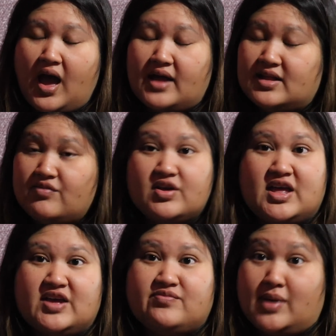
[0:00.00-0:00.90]
i never
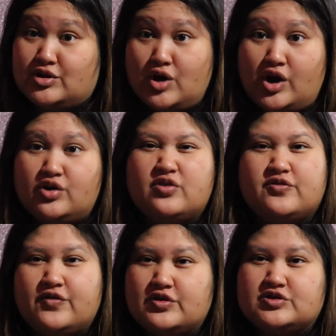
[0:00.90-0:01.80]
gave my daughter her
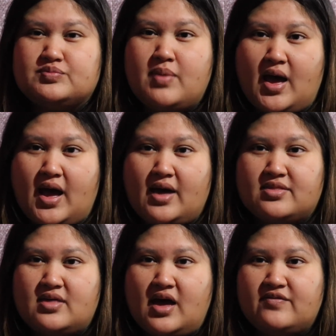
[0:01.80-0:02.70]
first
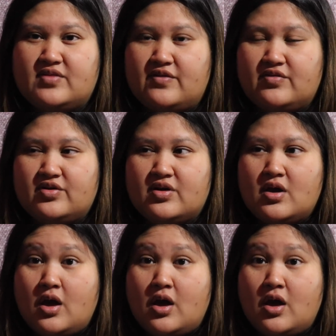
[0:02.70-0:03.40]
bath i've never